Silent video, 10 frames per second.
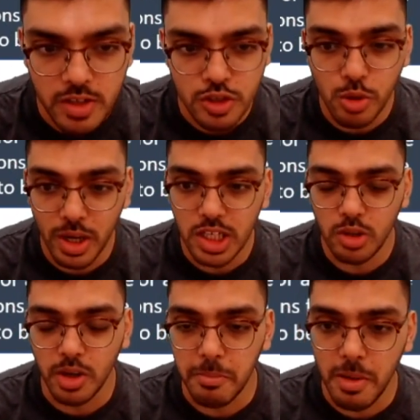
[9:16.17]
Do I need to
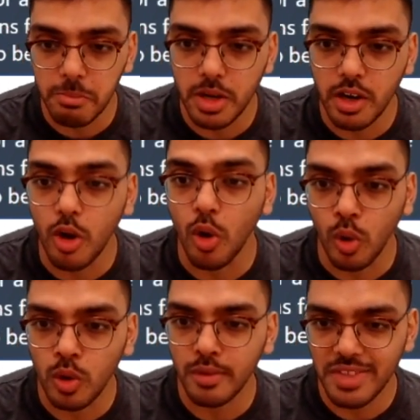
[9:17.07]
remember
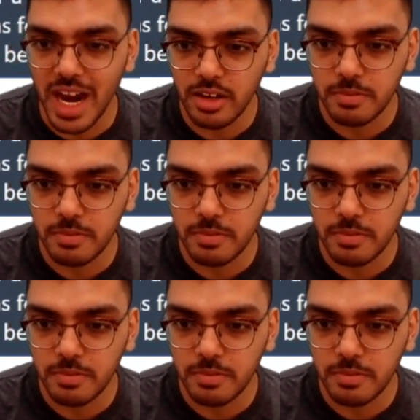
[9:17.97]
all of that?